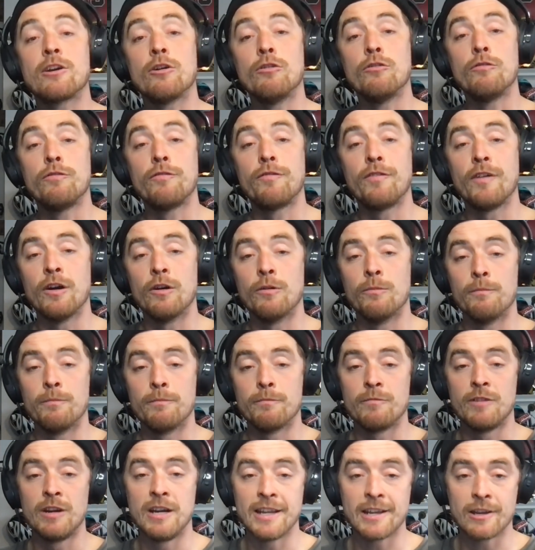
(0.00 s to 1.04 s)
film,
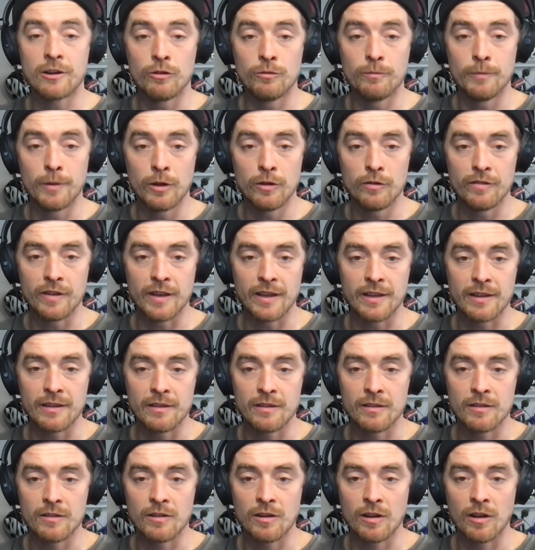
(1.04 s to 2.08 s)
really cool movie.
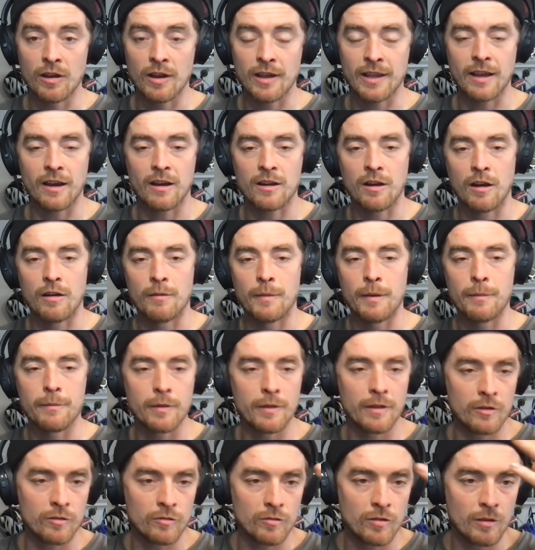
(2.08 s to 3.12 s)
You like it. I can't remember
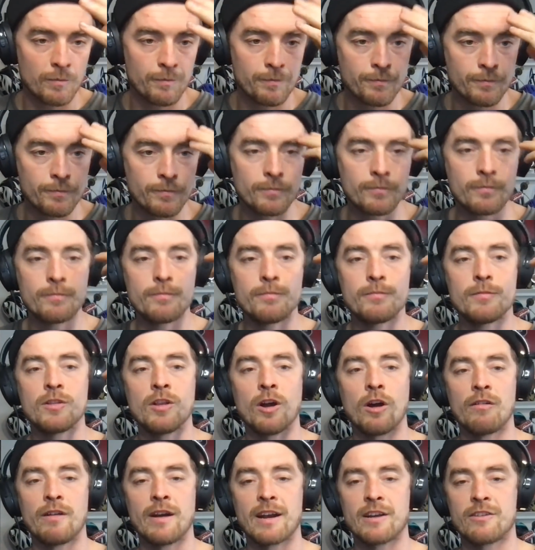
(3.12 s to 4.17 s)
who the
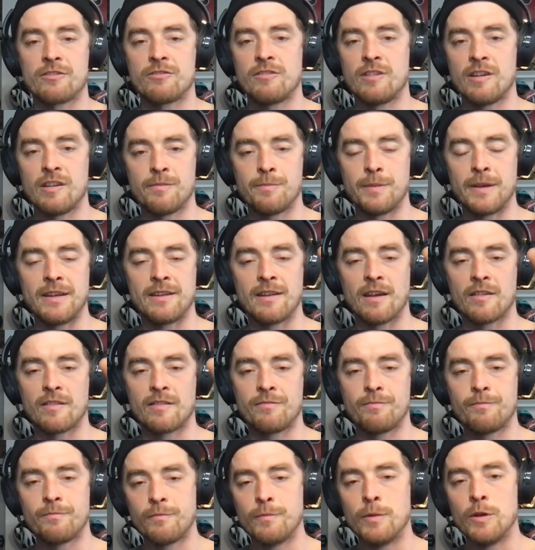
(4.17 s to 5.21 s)
director is, but he does
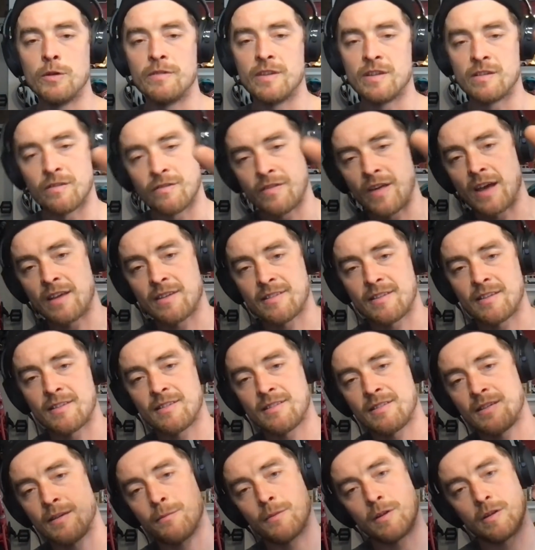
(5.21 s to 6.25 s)
movies of that
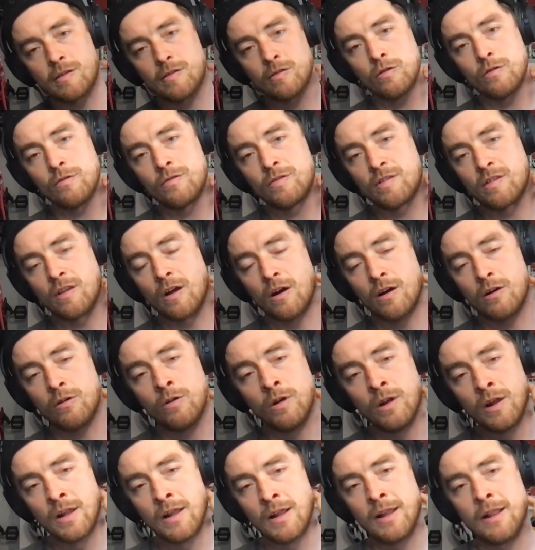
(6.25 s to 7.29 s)
similar sort of style.
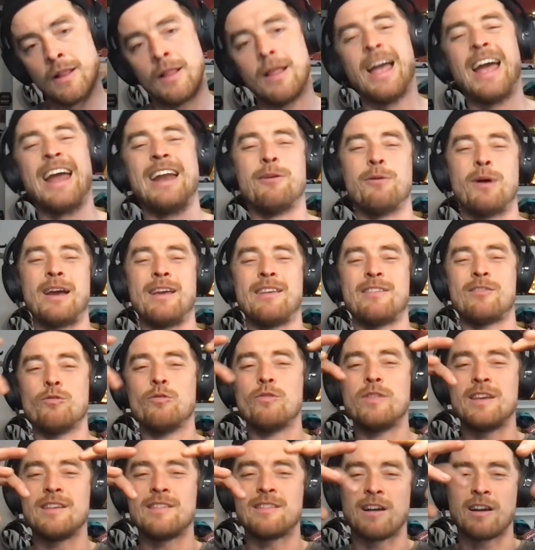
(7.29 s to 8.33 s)
Anyway, it's all
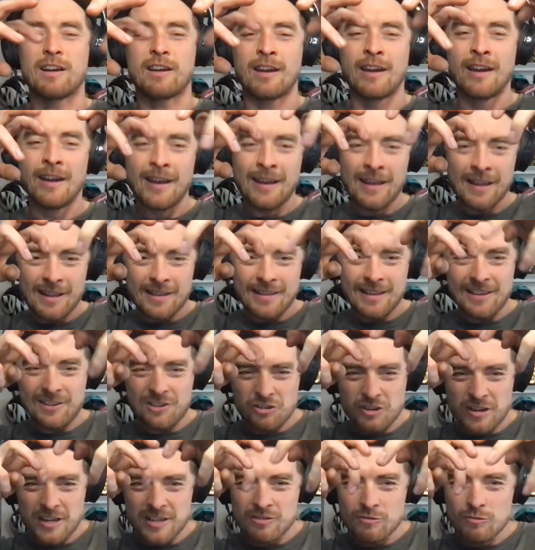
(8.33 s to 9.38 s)
these
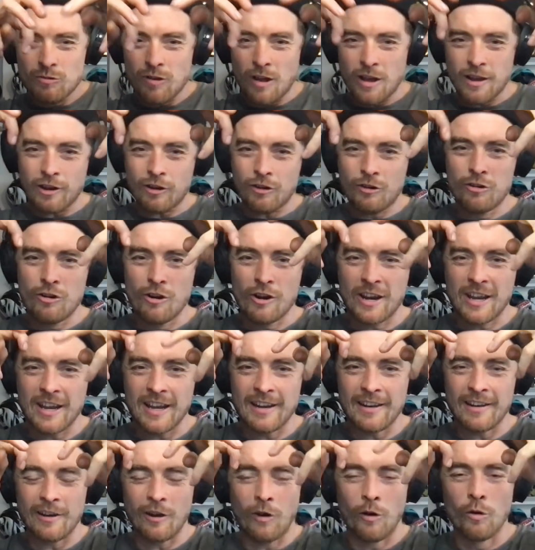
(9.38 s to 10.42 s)
trees are all like crooked
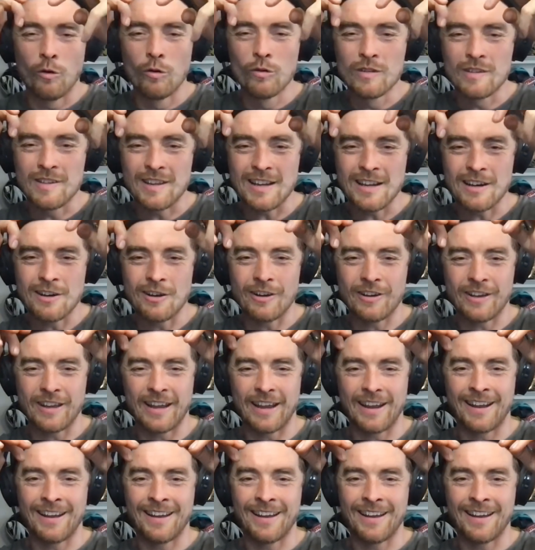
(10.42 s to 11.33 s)
and haunting looking,